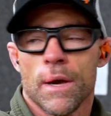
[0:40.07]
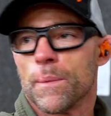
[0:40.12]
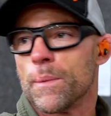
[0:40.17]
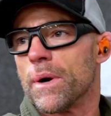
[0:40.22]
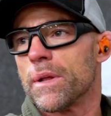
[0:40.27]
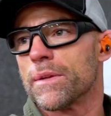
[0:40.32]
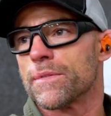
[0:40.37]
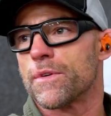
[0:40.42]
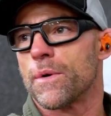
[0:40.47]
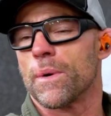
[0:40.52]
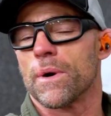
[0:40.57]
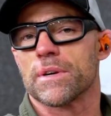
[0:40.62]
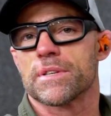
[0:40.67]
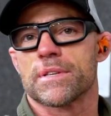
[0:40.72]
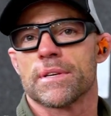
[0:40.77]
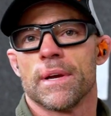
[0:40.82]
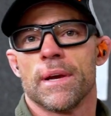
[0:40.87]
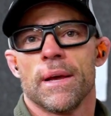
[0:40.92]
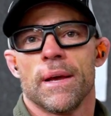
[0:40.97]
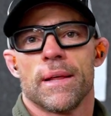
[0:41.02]
Well, of
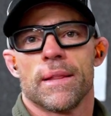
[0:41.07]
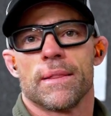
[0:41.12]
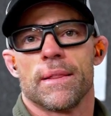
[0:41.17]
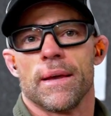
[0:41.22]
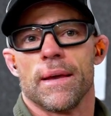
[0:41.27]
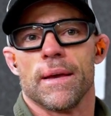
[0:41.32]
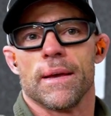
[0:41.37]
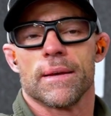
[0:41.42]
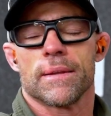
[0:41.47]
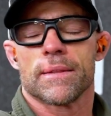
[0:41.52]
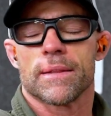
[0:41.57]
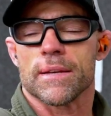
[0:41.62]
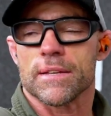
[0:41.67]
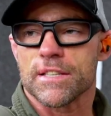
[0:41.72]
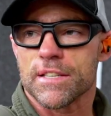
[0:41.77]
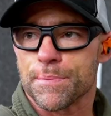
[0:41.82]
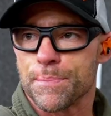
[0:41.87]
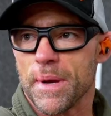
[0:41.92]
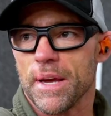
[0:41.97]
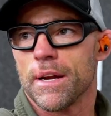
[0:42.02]
course, the
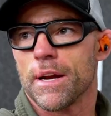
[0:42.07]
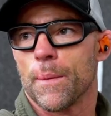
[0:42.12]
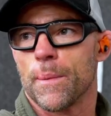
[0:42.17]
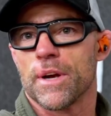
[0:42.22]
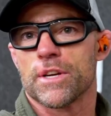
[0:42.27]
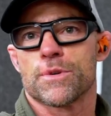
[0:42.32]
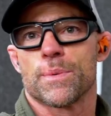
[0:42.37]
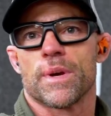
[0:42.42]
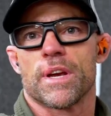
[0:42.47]
speed at which